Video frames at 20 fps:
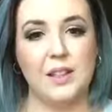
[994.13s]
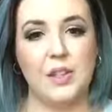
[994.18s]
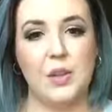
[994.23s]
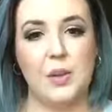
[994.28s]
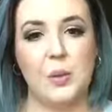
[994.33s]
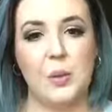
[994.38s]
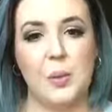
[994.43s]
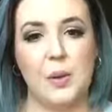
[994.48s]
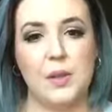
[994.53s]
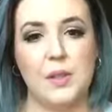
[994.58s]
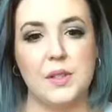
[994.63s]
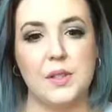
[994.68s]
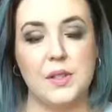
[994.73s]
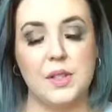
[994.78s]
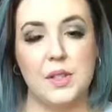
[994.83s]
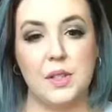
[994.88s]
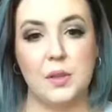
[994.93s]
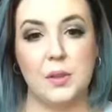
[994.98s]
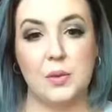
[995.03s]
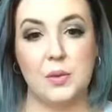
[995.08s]
You want
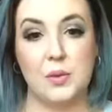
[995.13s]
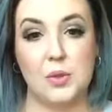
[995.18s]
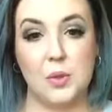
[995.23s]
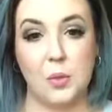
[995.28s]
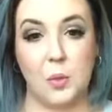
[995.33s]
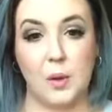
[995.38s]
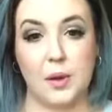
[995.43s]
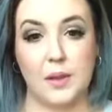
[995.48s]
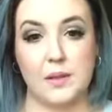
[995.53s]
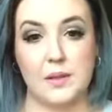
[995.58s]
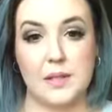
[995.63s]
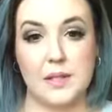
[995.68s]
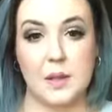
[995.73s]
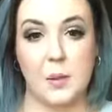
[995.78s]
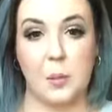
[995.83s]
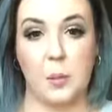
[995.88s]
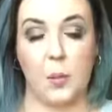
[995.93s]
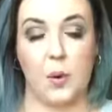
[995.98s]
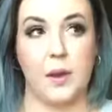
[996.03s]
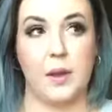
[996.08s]
to join
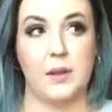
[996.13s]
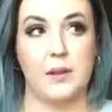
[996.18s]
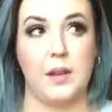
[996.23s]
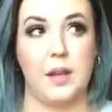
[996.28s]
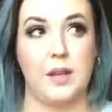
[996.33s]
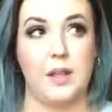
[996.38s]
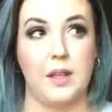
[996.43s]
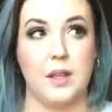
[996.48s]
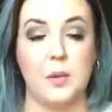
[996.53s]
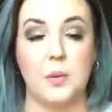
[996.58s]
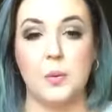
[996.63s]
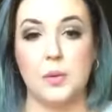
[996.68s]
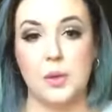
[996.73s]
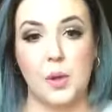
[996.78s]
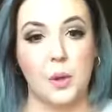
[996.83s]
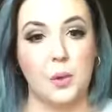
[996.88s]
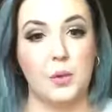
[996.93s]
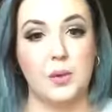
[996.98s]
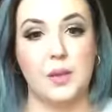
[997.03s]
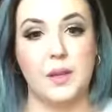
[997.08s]
someone that you are
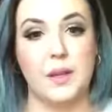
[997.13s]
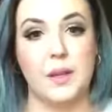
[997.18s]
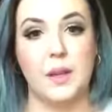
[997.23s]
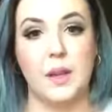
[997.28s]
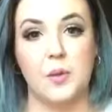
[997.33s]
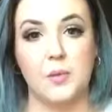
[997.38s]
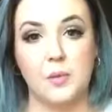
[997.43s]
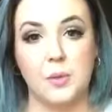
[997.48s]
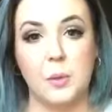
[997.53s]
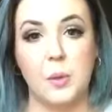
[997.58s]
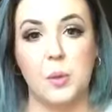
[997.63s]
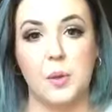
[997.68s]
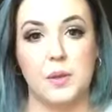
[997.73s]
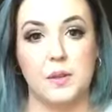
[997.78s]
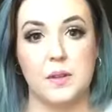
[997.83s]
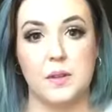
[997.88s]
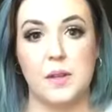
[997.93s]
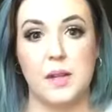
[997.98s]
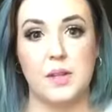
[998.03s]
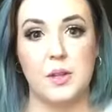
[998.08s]
totally comfortable
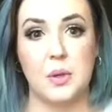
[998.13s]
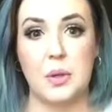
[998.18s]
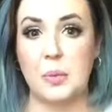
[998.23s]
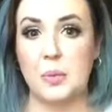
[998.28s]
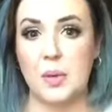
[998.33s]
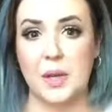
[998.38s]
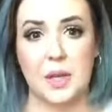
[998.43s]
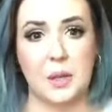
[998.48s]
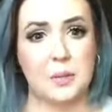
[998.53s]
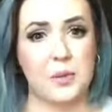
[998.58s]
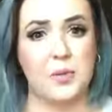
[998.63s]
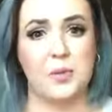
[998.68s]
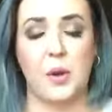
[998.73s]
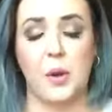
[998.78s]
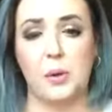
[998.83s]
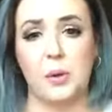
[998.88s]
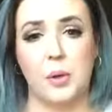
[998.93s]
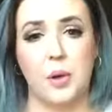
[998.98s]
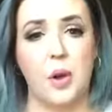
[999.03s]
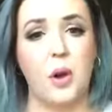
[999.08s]
with and that you could pick up the
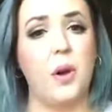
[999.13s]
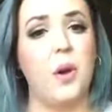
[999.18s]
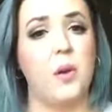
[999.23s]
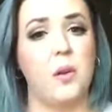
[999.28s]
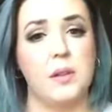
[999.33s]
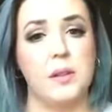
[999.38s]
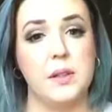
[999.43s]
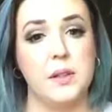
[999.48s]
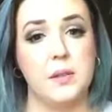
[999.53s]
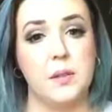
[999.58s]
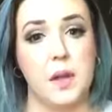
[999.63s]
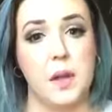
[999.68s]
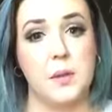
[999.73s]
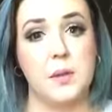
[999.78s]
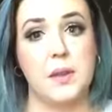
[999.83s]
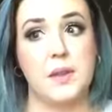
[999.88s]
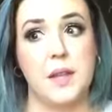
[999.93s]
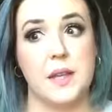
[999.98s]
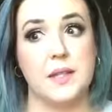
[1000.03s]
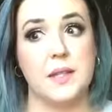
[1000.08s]
phone and call and you know
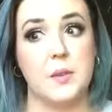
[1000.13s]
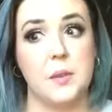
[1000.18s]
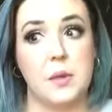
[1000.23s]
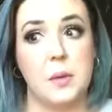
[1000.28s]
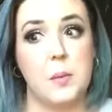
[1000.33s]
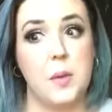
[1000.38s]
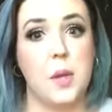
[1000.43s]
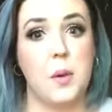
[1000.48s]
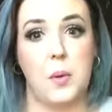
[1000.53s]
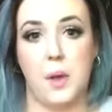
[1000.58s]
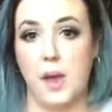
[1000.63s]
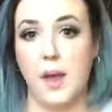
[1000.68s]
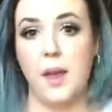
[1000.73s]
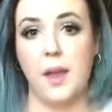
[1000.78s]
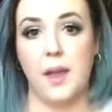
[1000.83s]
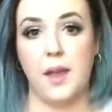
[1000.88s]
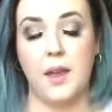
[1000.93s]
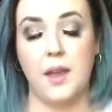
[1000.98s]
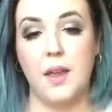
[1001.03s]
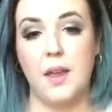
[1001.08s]
that that's going to be
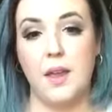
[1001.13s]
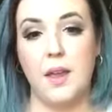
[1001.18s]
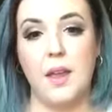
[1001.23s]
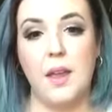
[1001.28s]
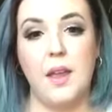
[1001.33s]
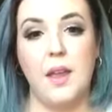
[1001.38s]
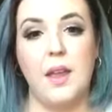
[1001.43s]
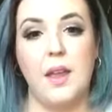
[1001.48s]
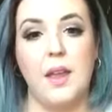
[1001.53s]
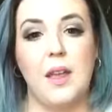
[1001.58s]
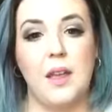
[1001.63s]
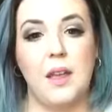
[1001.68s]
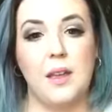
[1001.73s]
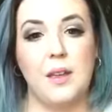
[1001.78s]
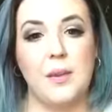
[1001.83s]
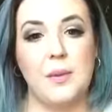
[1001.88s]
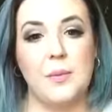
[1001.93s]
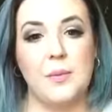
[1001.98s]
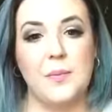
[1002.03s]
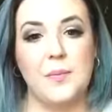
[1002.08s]
okay.
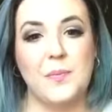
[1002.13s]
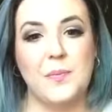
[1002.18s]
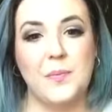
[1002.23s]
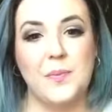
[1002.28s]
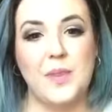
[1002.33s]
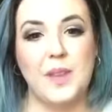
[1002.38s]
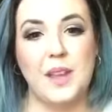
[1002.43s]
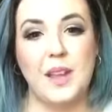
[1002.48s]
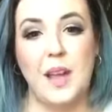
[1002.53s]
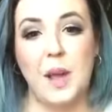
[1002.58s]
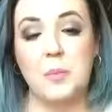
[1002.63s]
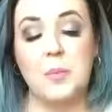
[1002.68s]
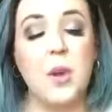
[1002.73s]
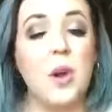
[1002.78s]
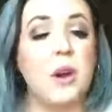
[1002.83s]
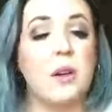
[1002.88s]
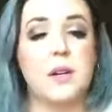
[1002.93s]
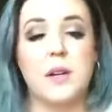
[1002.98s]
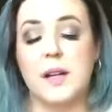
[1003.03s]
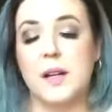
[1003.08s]
I'm
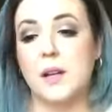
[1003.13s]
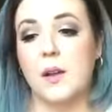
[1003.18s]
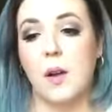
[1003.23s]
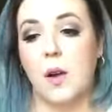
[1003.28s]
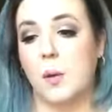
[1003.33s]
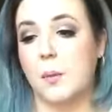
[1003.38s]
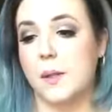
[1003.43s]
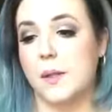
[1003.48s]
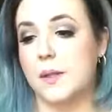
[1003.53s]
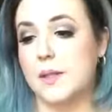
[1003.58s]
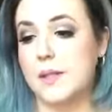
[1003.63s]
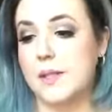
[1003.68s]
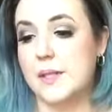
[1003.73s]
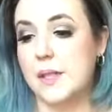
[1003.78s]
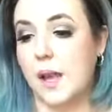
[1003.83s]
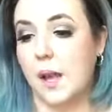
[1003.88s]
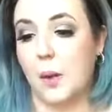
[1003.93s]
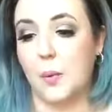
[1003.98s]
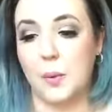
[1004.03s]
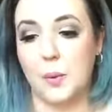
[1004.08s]
not reading comments.
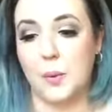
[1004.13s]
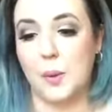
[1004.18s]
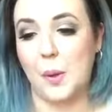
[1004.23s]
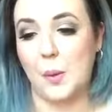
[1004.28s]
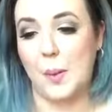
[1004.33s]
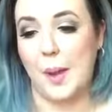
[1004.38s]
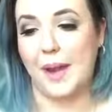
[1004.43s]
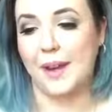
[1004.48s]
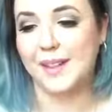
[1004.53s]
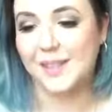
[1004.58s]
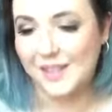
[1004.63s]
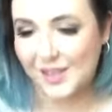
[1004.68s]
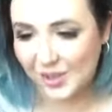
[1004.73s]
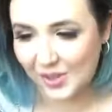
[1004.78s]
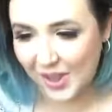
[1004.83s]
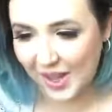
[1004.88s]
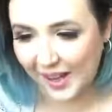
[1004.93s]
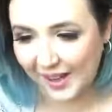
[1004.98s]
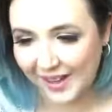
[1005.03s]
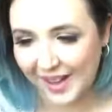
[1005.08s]
I will go back and
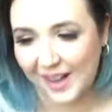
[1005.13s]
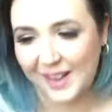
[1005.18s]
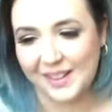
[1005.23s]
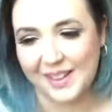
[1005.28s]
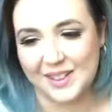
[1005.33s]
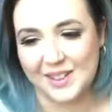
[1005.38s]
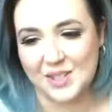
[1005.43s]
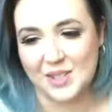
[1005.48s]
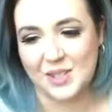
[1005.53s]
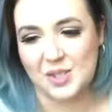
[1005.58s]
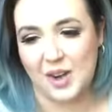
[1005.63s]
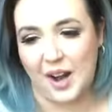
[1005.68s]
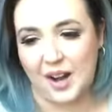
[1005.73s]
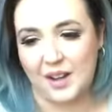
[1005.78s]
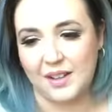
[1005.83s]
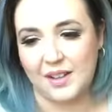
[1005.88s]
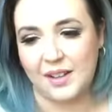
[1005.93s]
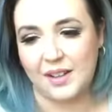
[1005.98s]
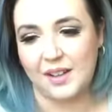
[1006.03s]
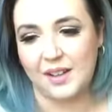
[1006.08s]
do that. I'll get
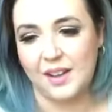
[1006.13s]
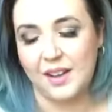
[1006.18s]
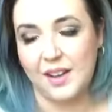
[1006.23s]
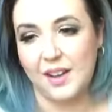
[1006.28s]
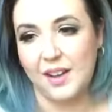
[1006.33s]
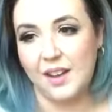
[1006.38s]
distracted.